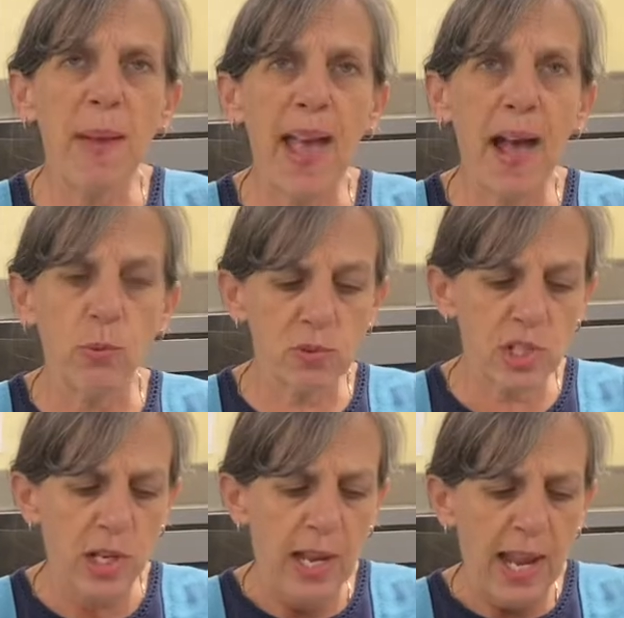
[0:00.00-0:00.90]
pound.
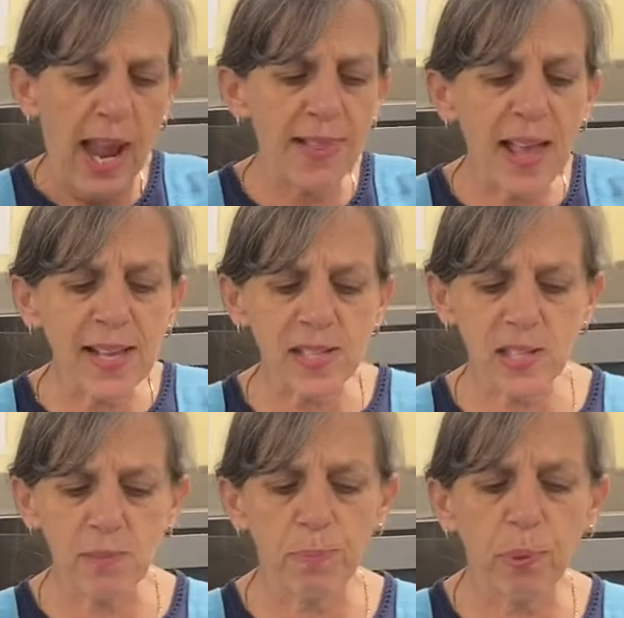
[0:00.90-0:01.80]
And
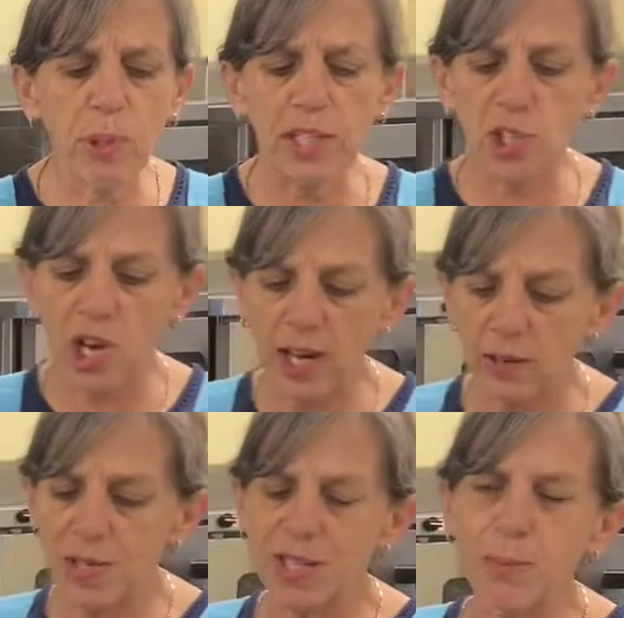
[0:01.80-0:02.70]
that's pretty
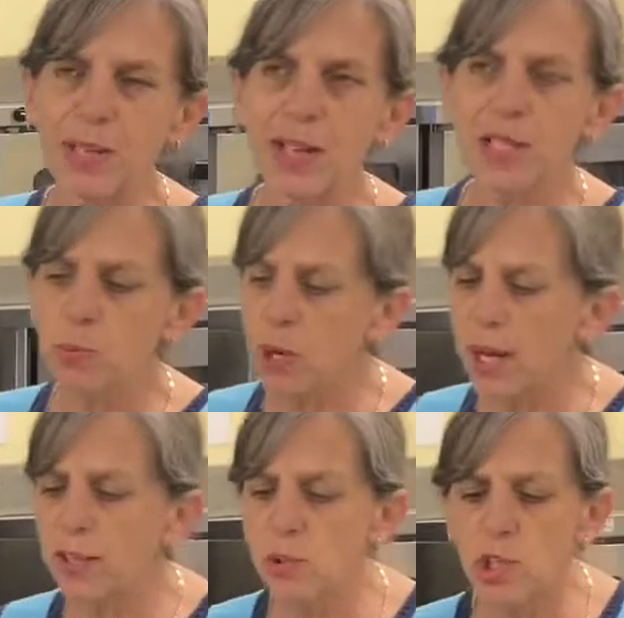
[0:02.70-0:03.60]
generous. I mean, that's what
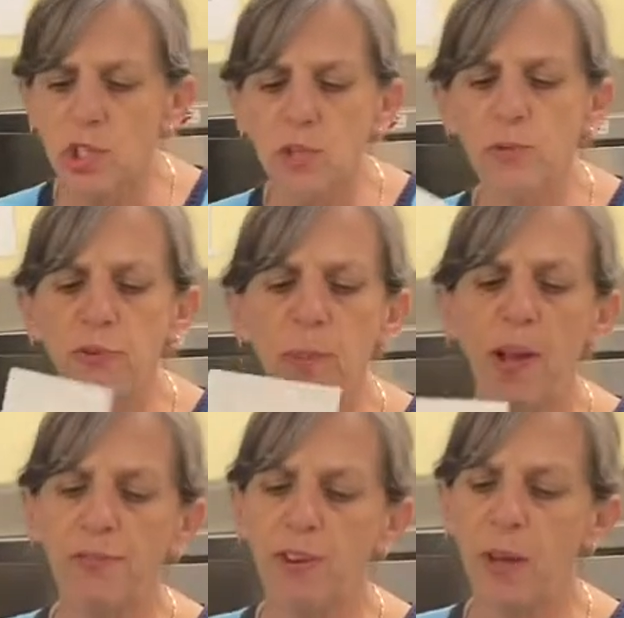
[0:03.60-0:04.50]
I usually do for
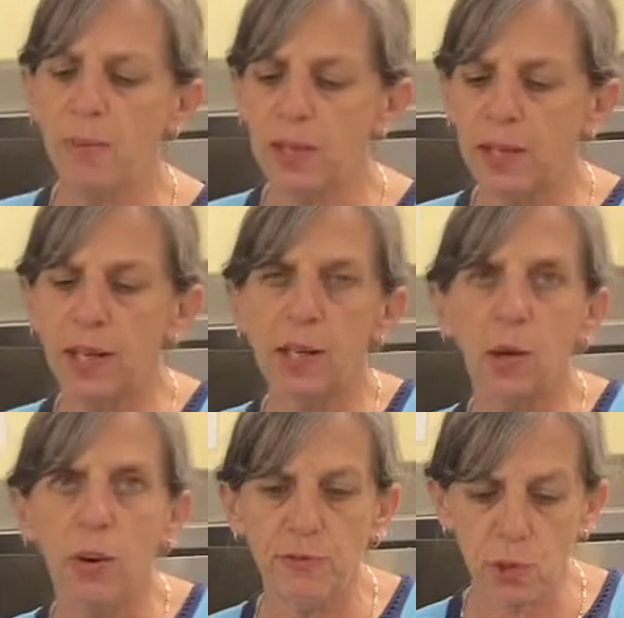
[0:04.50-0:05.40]
my family, and I
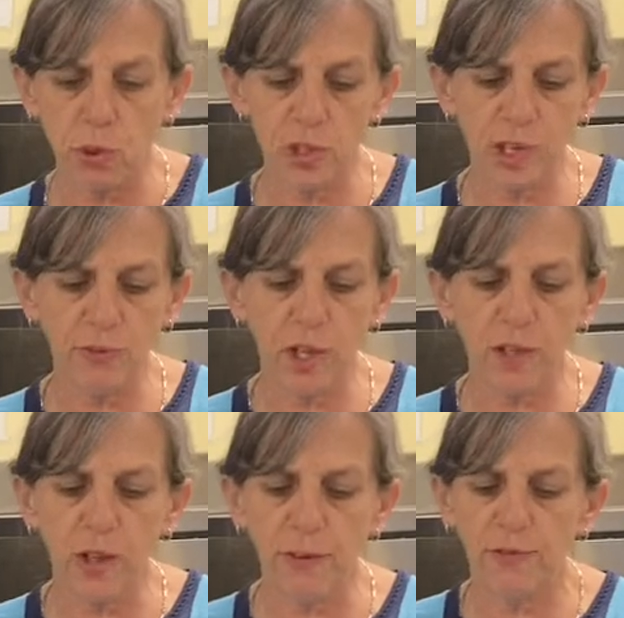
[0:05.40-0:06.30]
know I've told you I've got a
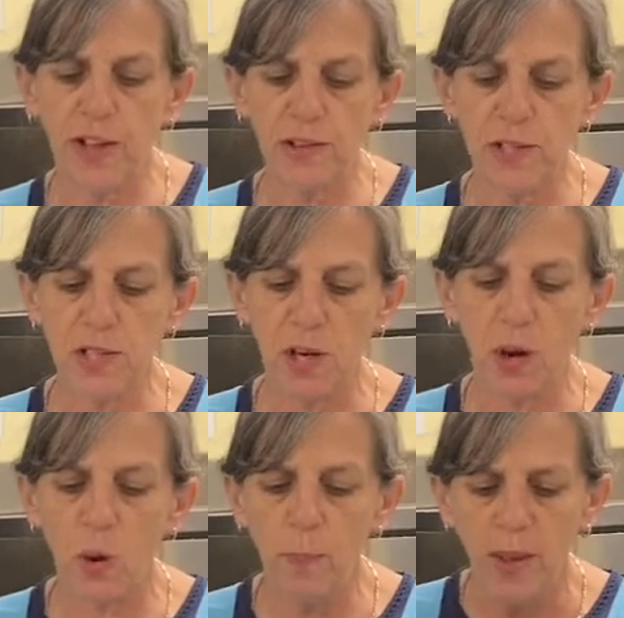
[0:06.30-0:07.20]
lot of fellas at
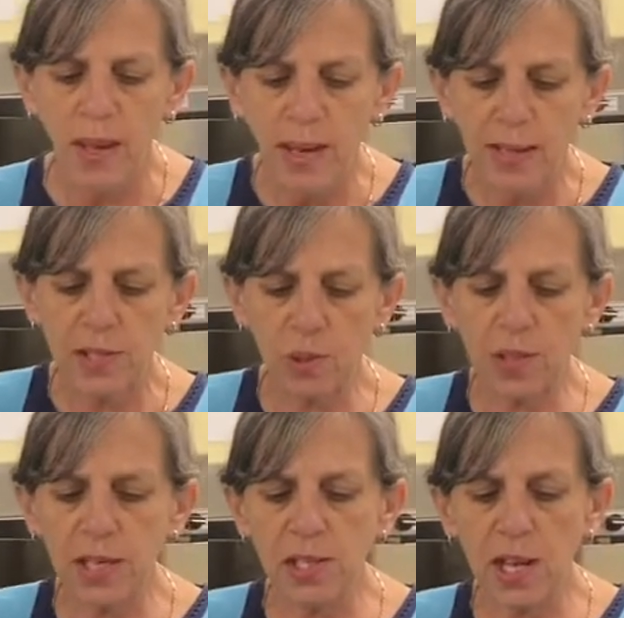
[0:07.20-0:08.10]
home, so
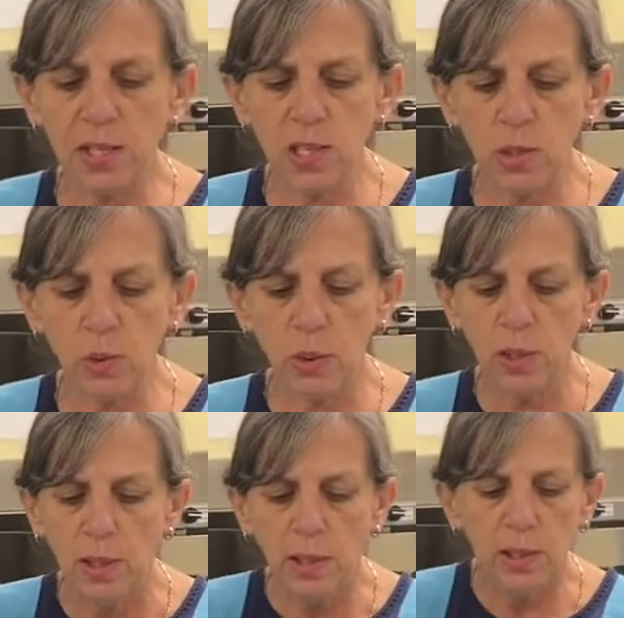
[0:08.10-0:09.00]
they tend to
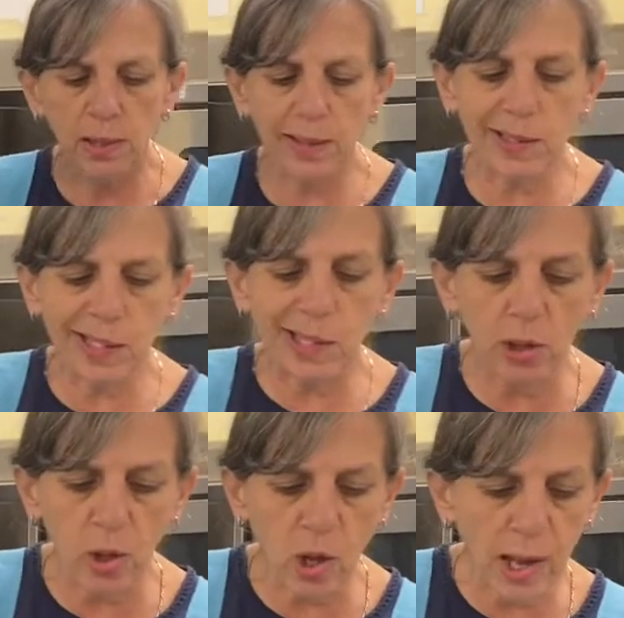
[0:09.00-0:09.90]
eat a
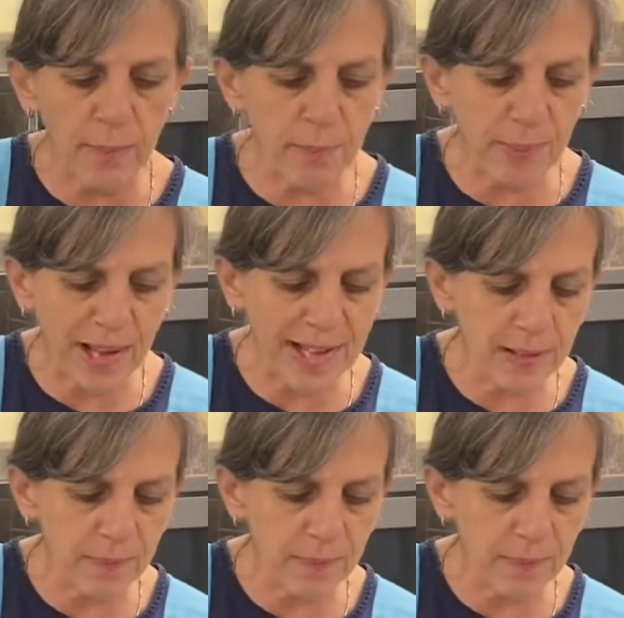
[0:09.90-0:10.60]
lot, but